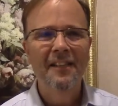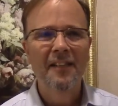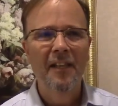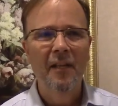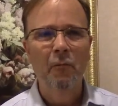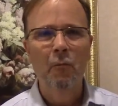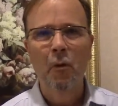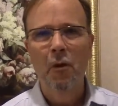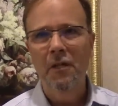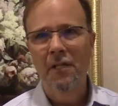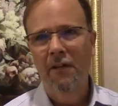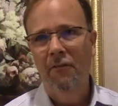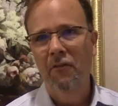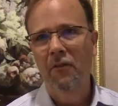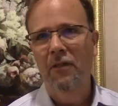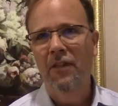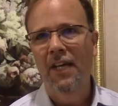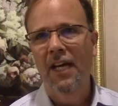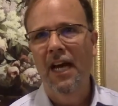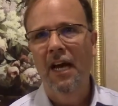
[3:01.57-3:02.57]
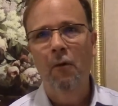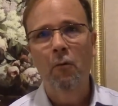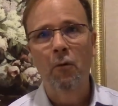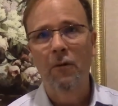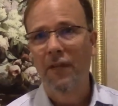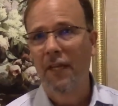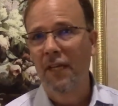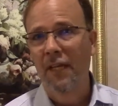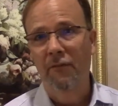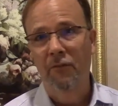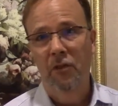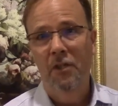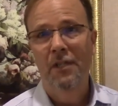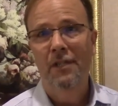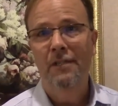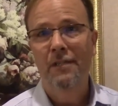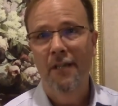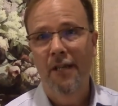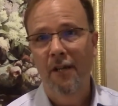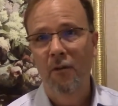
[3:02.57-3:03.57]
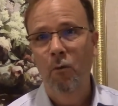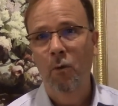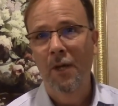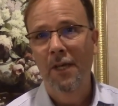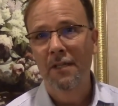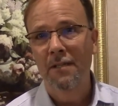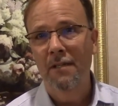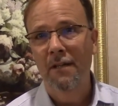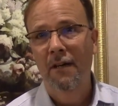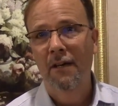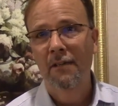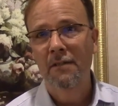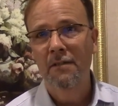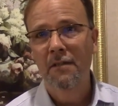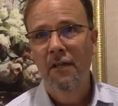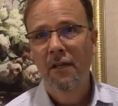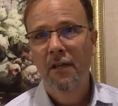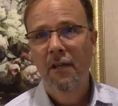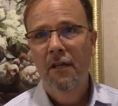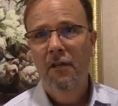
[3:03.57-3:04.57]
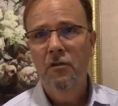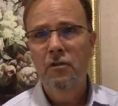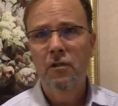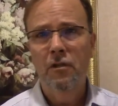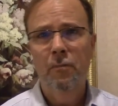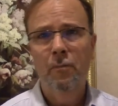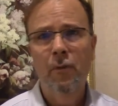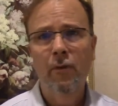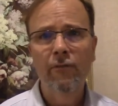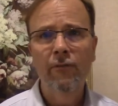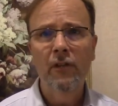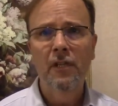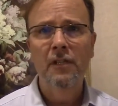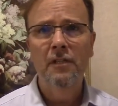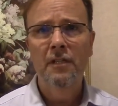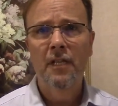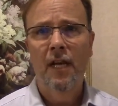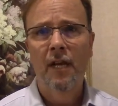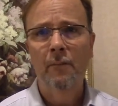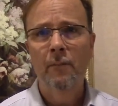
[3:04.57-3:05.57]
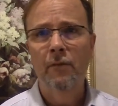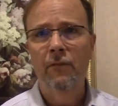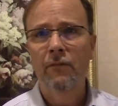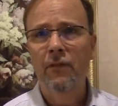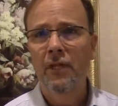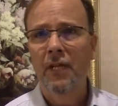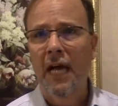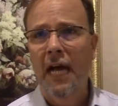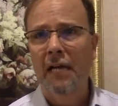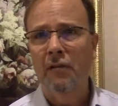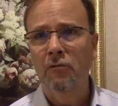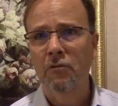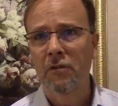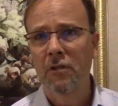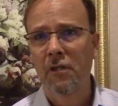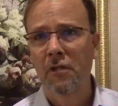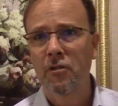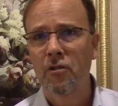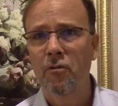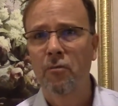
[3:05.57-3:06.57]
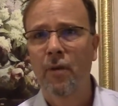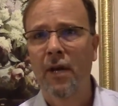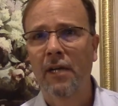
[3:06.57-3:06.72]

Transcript: they worked everything out where they never did take away his guns. This is a perfect example of the doctrine of lesser magistrate.